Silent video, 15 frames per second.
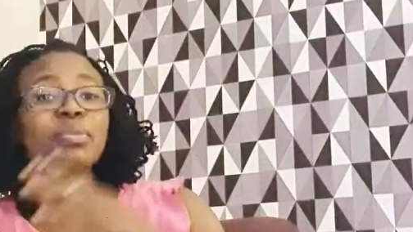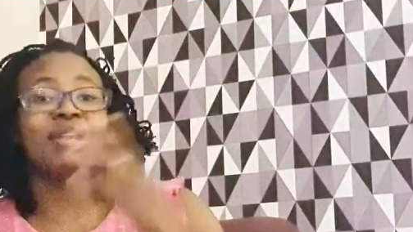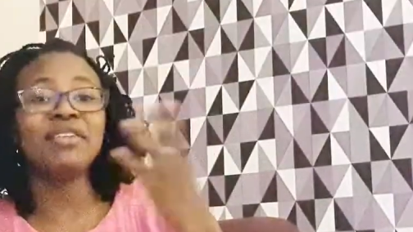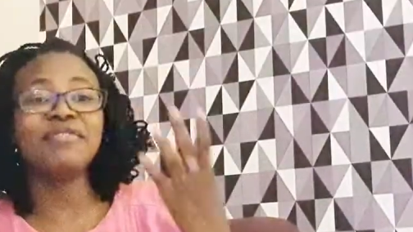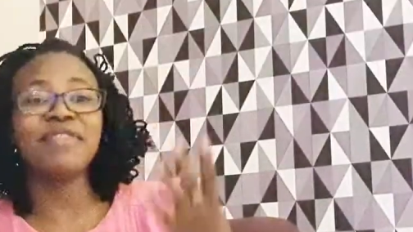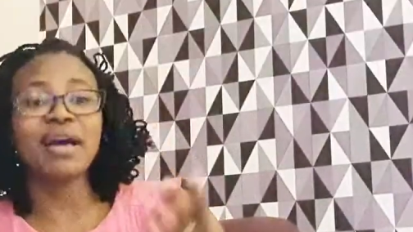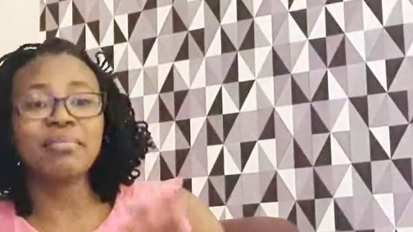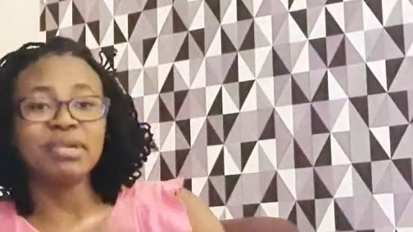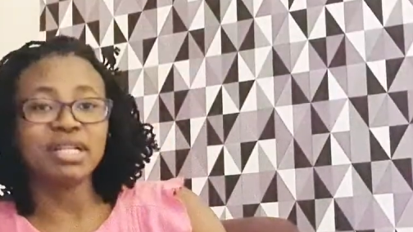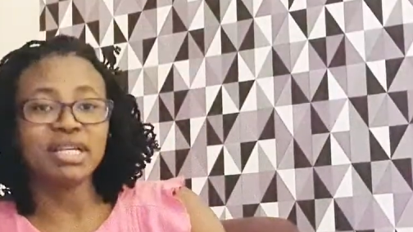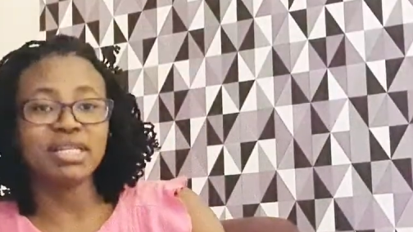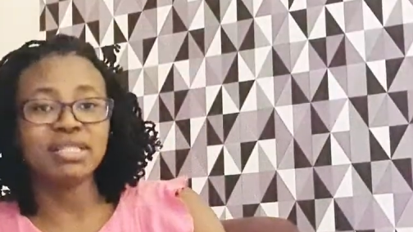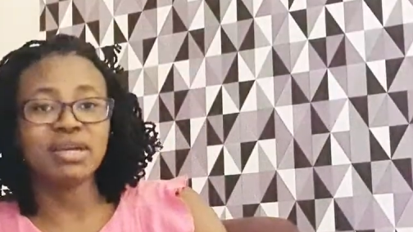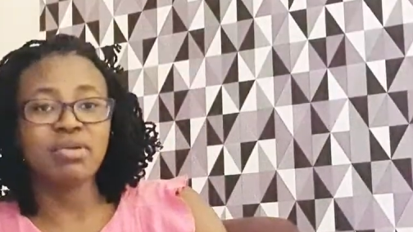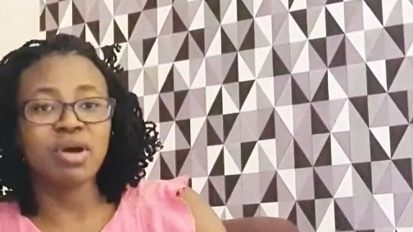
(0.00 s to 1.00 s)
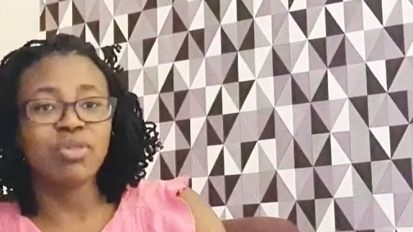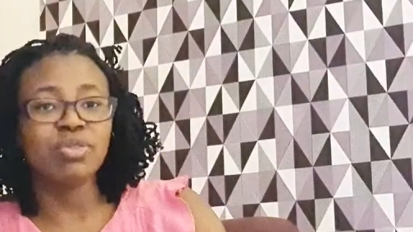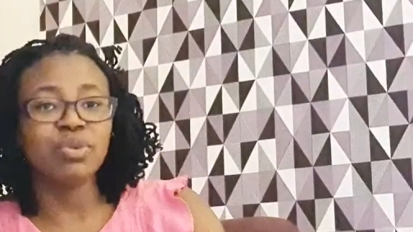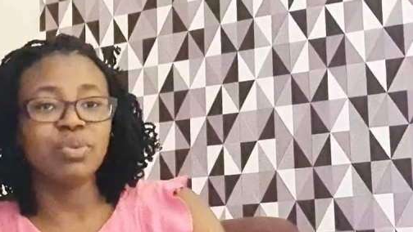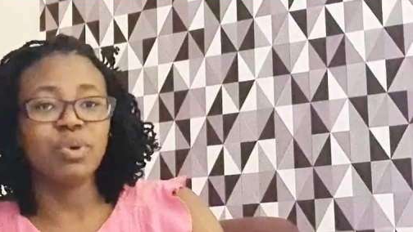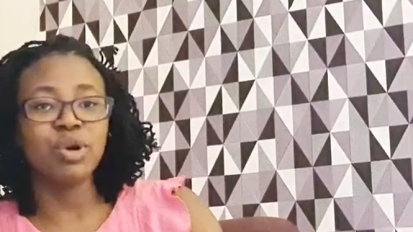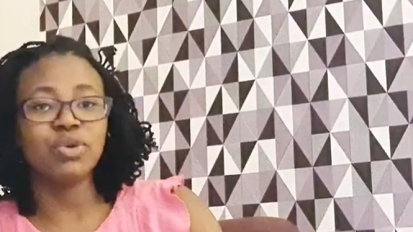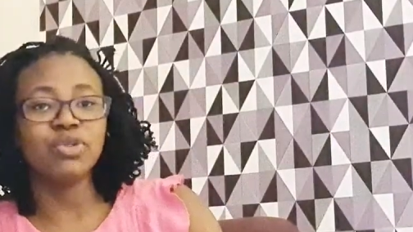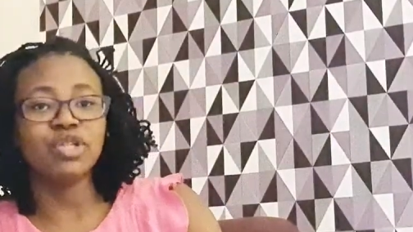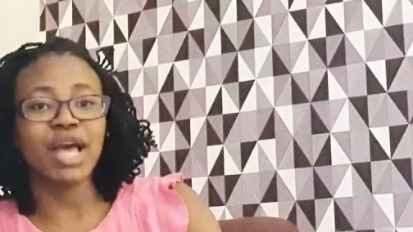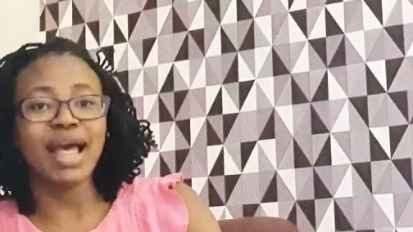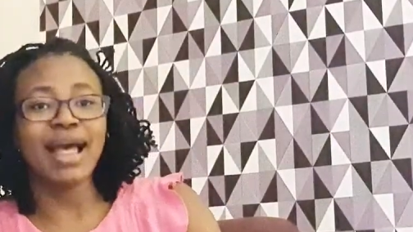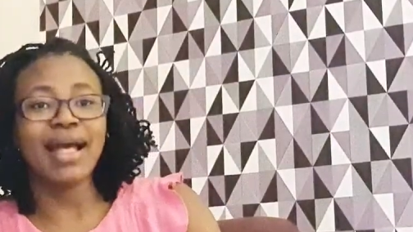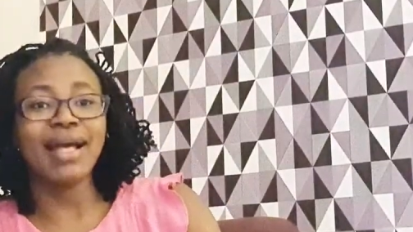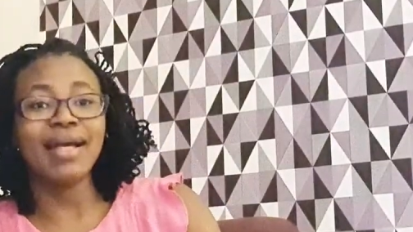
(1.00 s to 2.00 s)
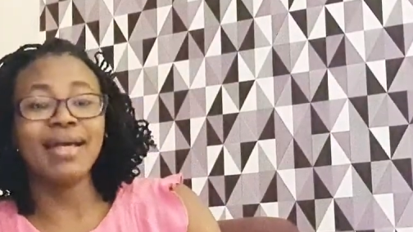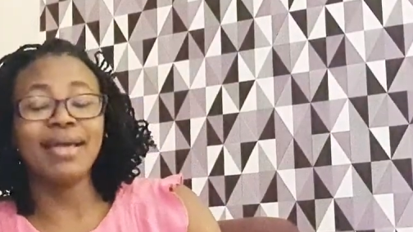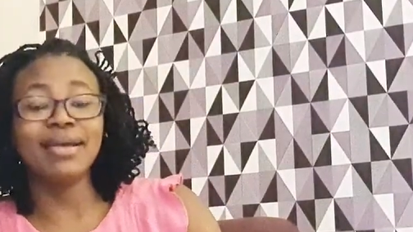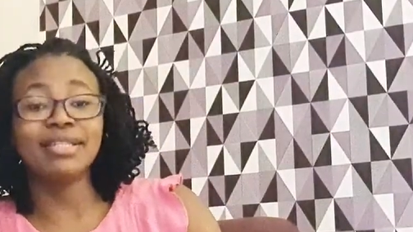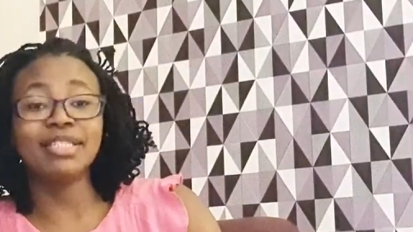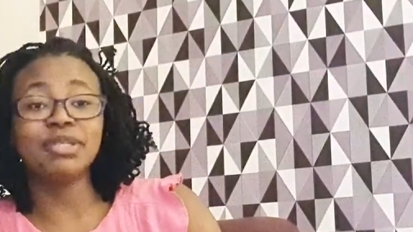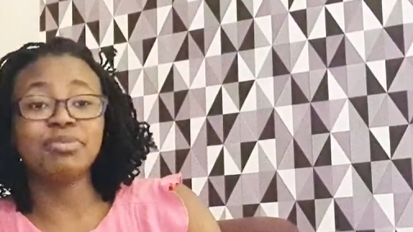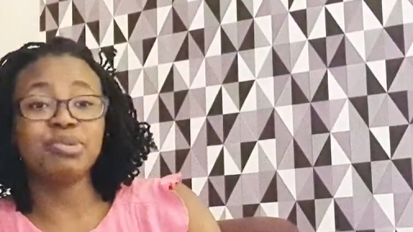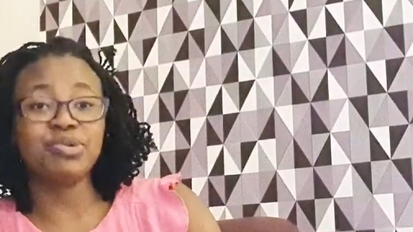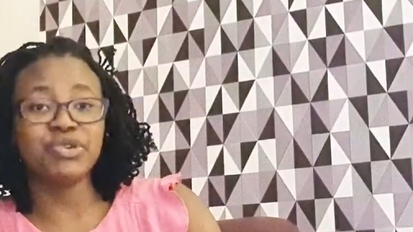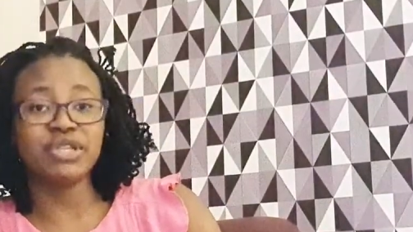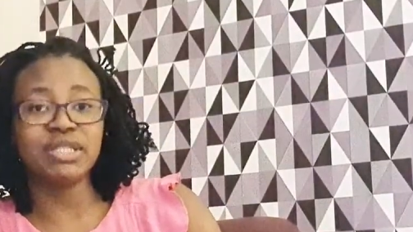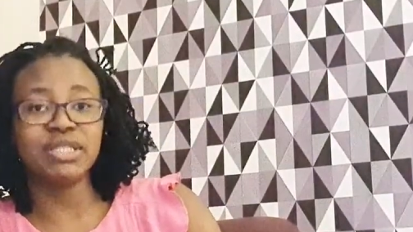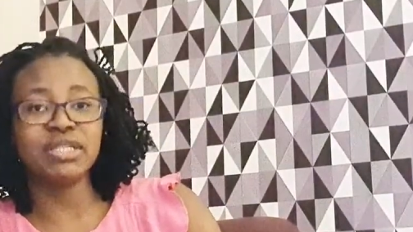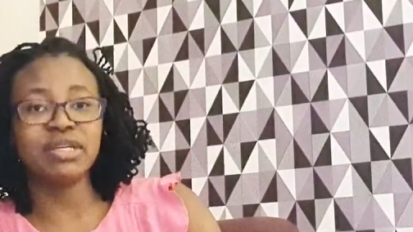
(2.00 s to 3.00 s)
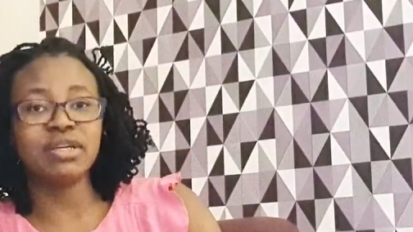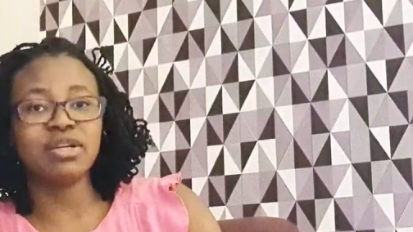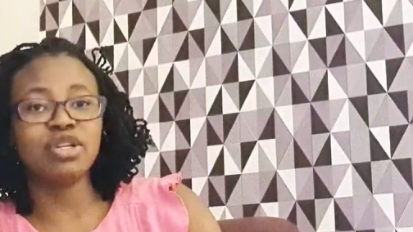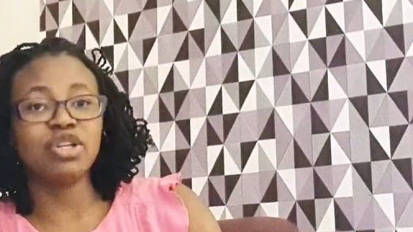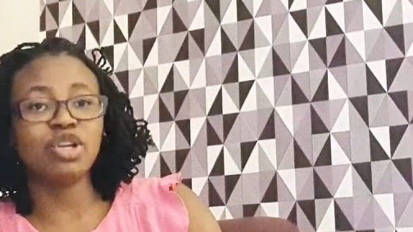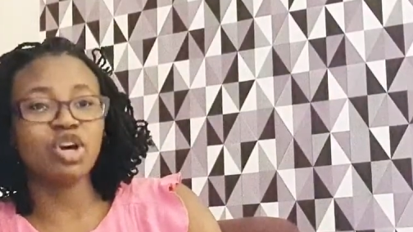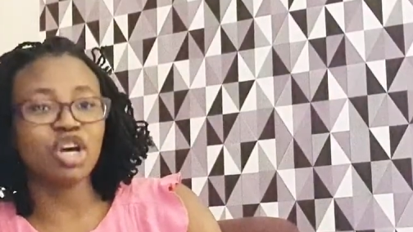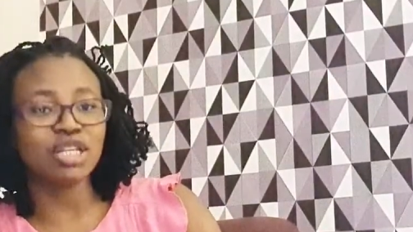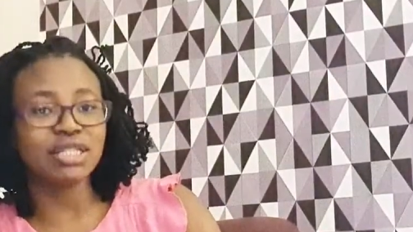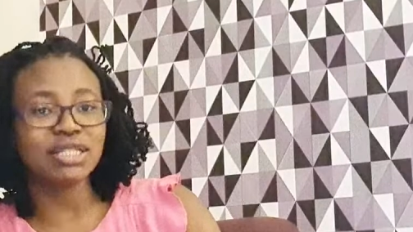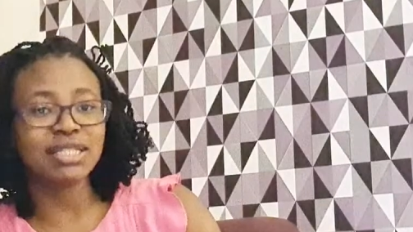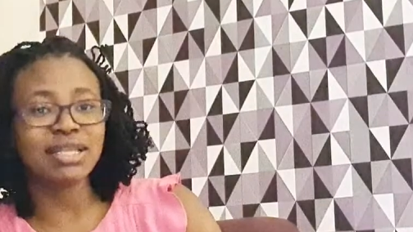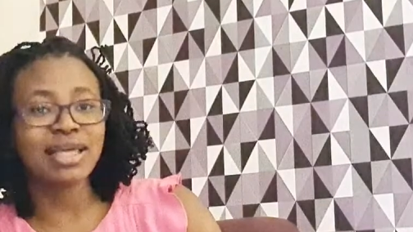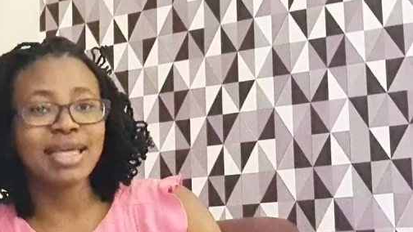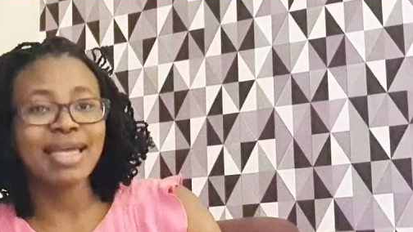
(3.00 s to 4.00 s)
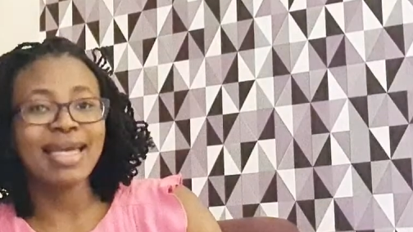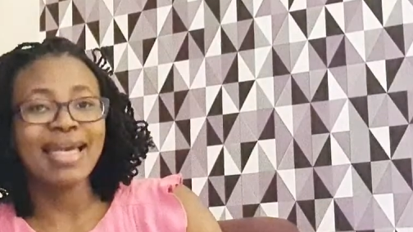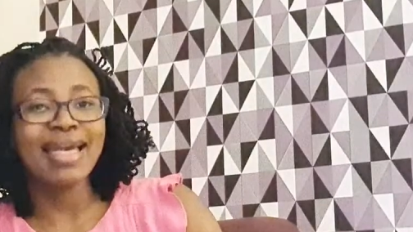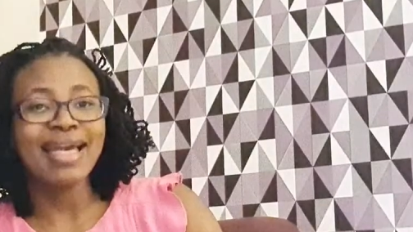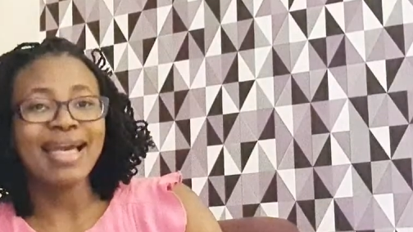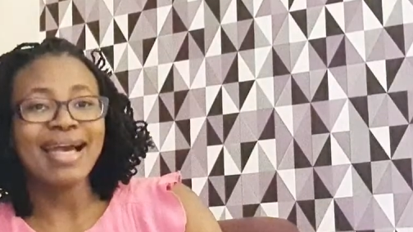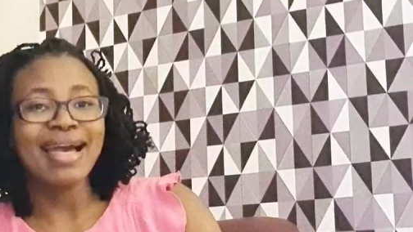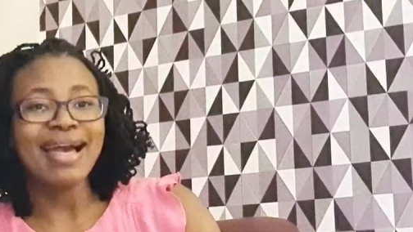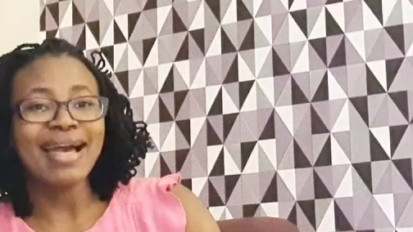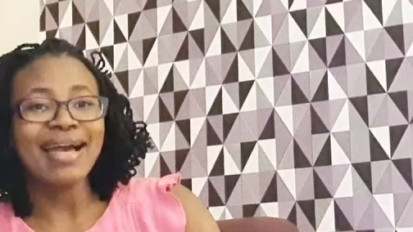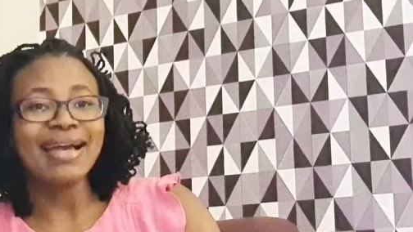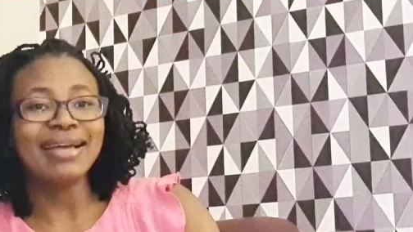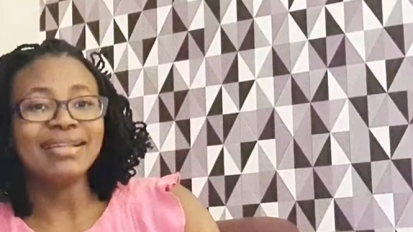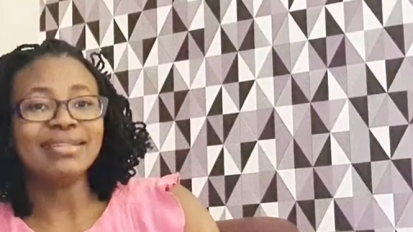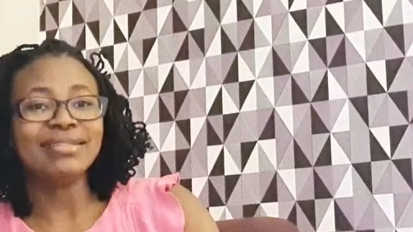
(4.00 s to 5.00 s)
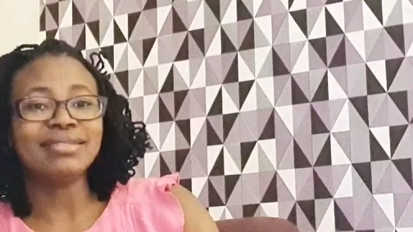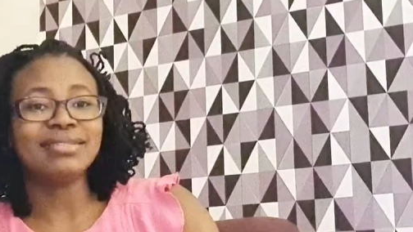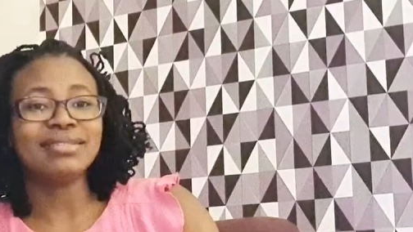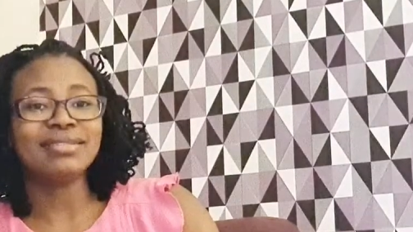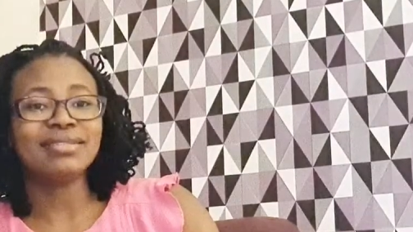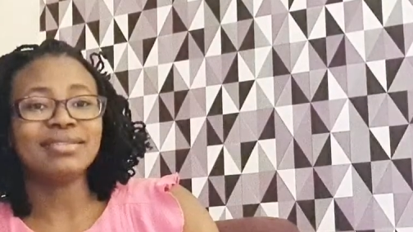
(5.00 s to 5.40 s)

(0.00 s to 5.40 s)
many families around the world are experiencing loss, and